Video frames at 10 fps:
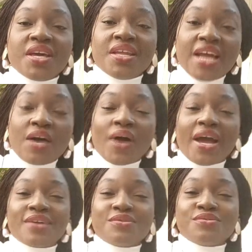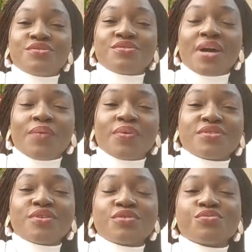Now I was
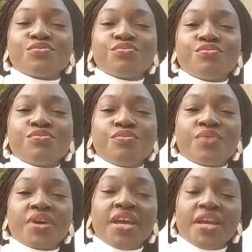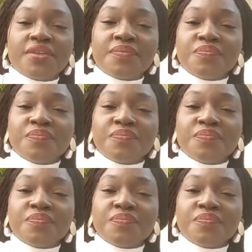not too keen